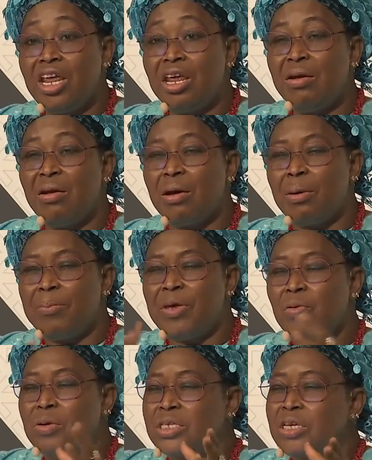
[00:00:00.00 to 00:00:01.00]
We
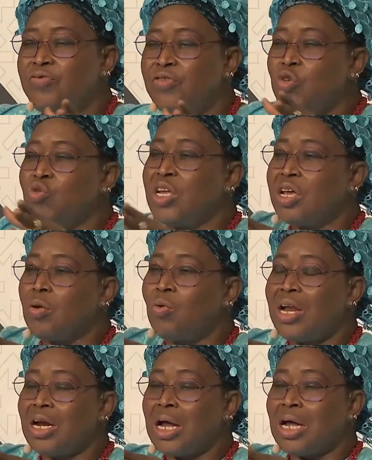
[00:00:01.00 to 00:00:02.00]
need, because if
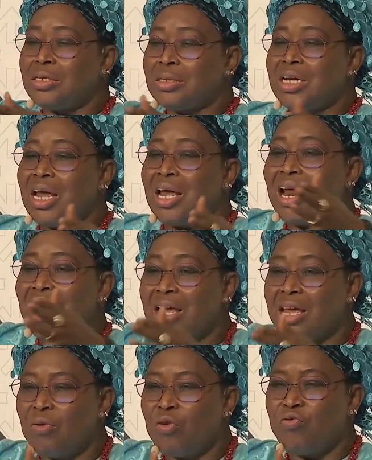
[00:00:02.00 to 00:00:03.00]
you take one
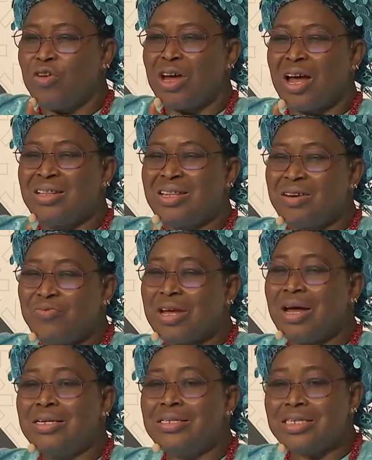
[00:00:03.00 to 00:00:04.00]
country and agree with the
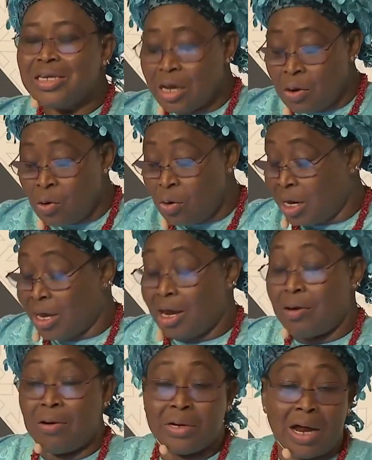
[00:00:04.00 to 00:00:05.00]
country
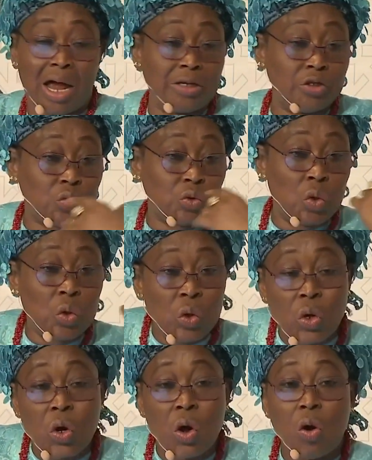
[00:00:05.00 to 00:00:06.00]
alone cannot. I
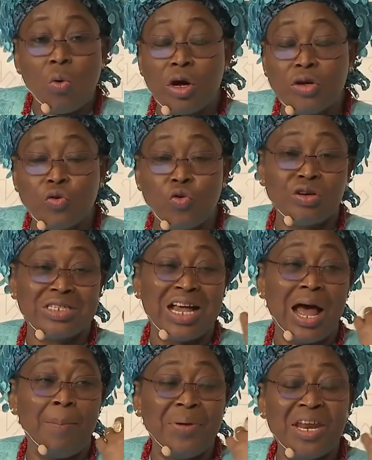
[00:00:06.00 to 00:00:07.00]
saw what
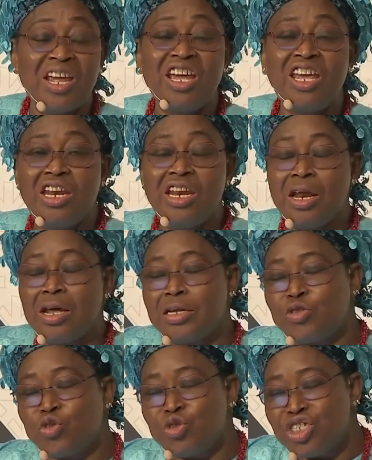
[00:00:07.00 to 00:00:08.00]
was happening
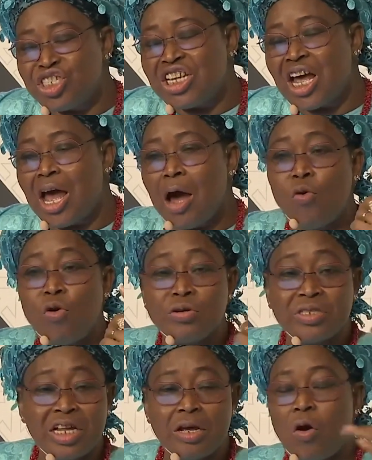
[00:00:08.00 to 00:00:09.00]
in Tunisia.
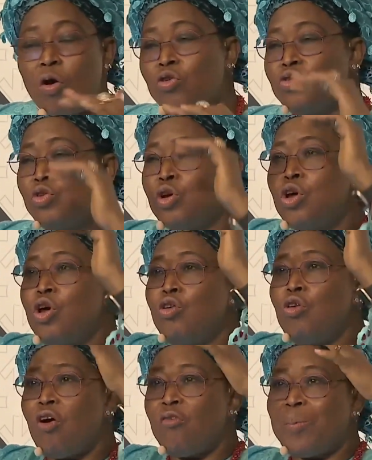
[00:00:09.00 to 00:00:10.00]
I was the
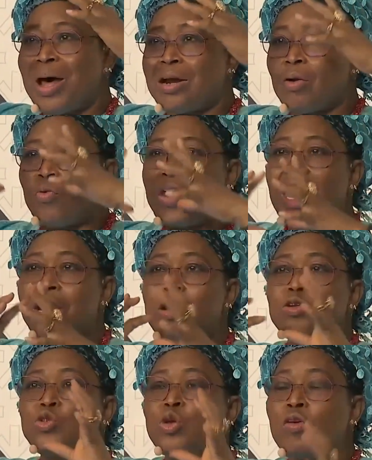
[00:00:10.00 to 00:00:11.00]
old north part.
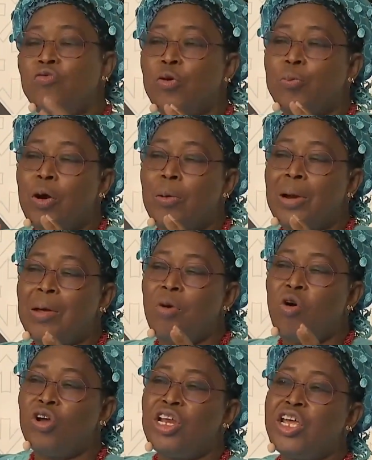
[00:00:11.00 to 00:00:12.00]
We cannot solve the
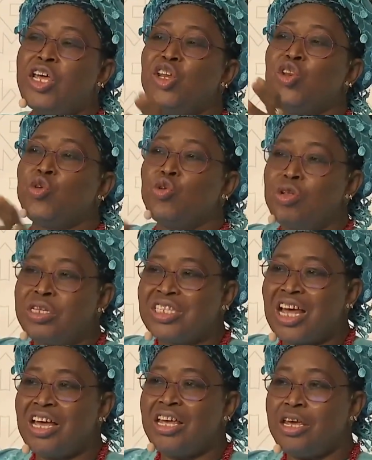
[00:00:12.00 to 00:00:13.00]
problem only in
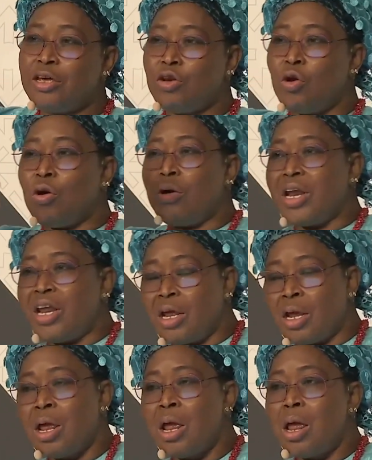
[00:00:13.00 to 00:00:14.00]
Tunisia,
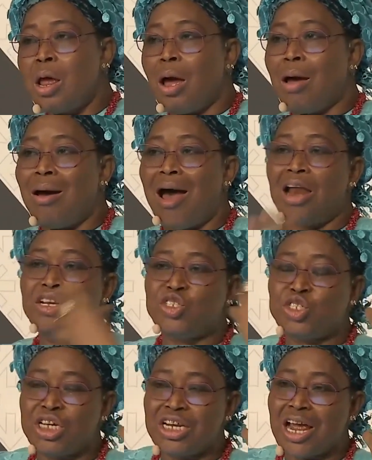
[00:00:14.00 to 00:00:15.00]
ignoring
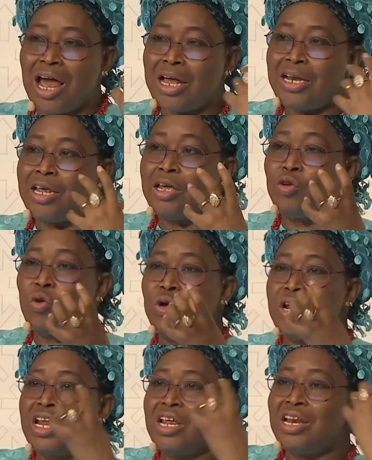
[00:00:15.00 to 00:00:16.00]
Algeria,
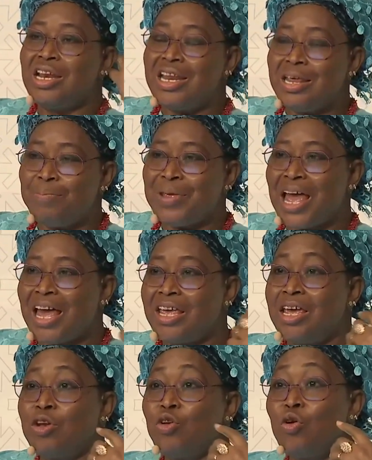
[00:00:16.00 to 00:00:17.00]
ignoring
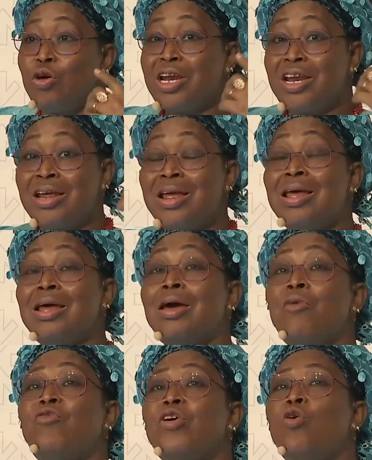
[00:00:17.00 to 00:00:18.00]
Libya,
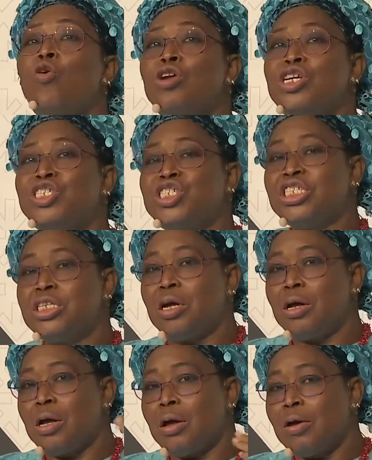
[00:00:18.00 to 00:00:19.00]
ignoring the
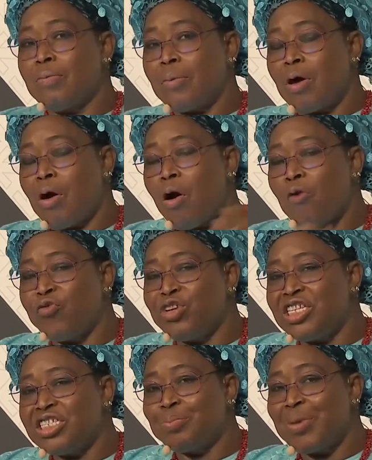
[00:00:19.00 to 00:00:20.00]
origin
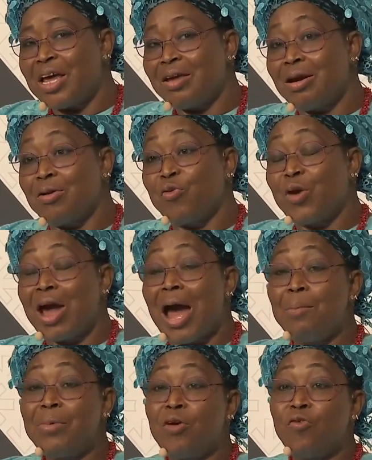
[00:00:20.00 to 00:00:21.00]
of this
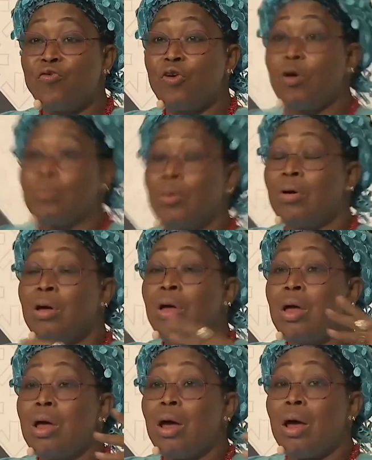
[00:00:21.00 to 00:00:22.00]
migrant coming
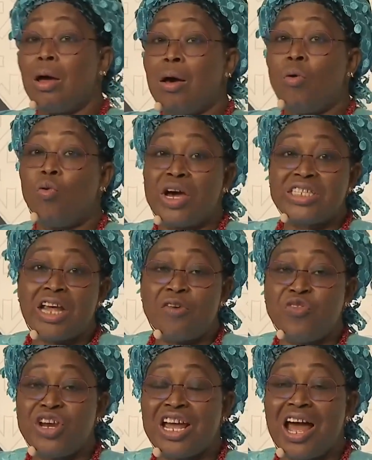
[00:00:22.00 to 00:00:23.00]
from
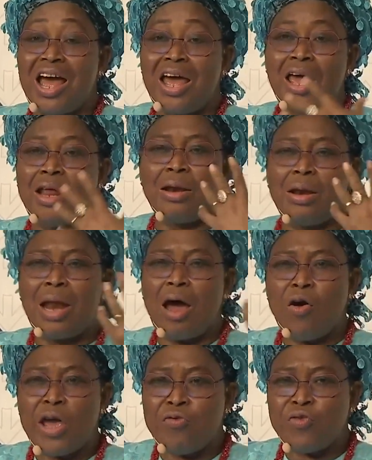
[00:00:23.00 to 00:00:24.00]
West Africa,
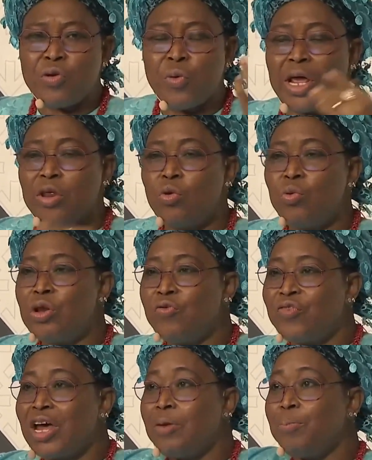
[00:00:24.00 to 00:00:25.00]
and now everywhere
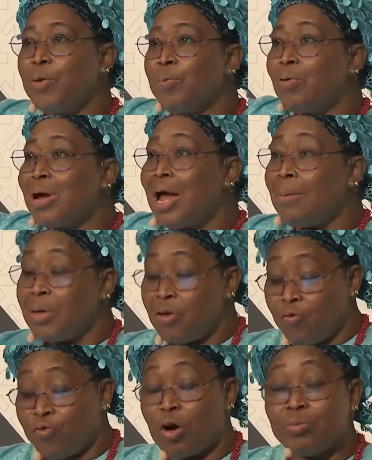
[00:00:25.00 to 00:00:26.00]
you will find people
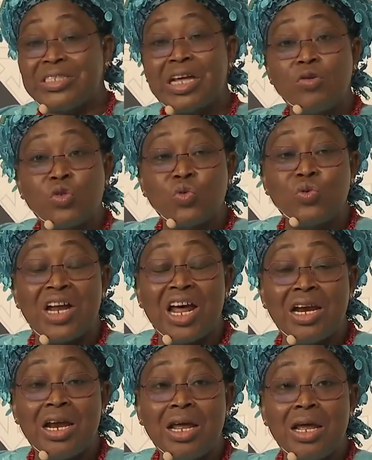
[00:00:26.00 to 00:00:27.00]
coming from
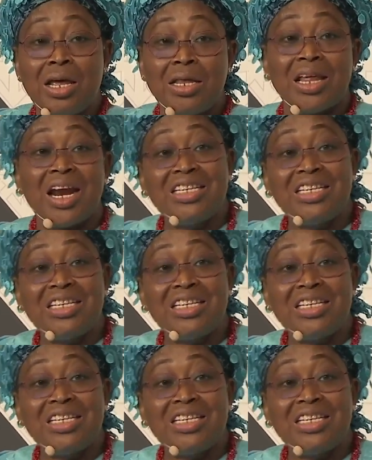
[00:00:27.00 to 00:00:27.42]
South Sudan,